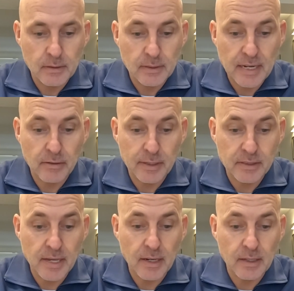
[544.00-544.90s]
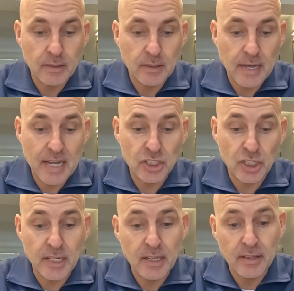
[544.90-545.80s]
Hang on a sec.
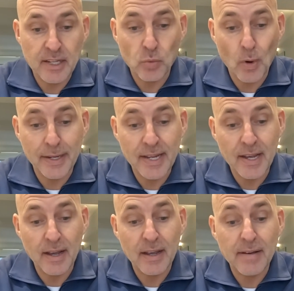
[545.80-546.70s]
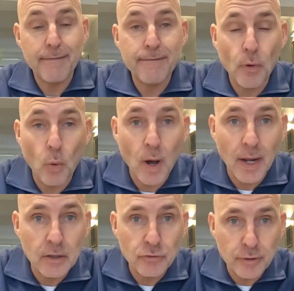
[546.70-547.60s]
Actually, there's one here.
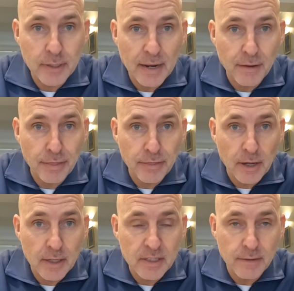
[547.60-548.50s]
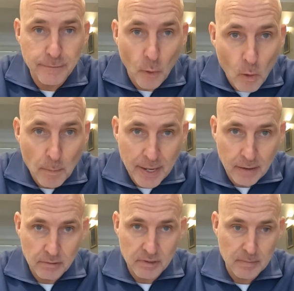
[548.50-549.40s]

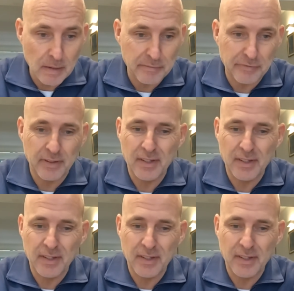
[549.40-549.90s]
£434 a month.